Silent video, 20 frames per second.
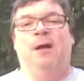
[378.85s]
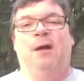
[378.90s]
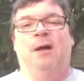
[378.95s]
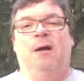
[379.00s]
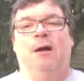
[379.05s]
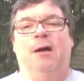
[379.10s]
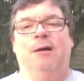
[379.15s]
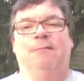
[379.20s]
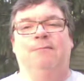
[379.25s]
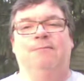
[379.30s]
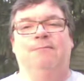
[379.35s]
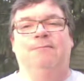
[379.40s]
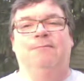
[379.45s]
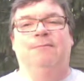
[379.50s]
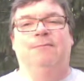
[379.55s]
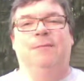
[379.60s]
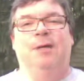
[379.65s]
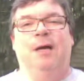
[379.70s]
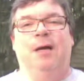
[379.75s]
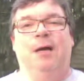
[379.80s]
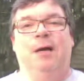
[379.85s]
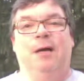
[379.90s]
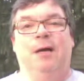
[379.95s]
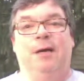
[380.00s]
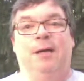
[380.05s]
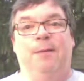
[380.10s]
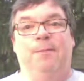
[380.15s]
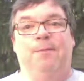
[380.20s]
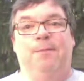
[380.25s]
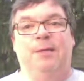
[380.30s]
All right,
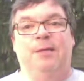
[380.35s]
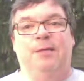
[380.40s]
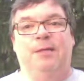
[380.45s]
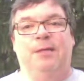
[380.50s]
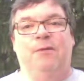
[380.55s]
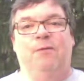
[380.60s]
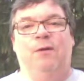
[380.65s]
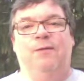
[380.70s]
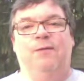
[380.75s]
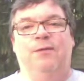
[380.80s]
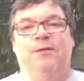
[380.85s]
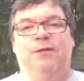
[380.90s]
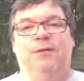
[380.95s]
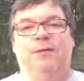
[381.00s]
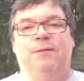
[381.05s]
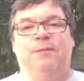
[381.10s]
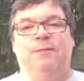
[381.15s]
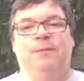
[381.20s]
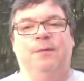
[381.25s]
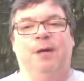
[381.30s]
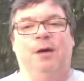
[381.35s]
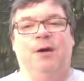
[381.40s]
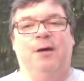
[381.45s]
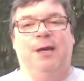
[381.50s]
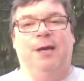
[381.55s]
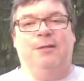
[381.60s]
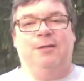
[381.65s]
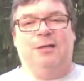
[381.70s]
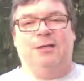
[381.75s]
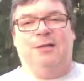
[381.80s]
get busy on the revision.
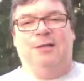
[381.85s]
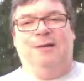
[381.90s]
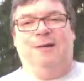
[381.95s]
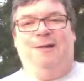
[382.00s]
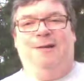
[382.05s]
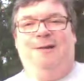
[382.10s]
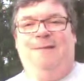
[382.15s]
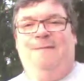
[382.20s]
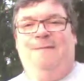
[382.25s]
Okay, talk to you later.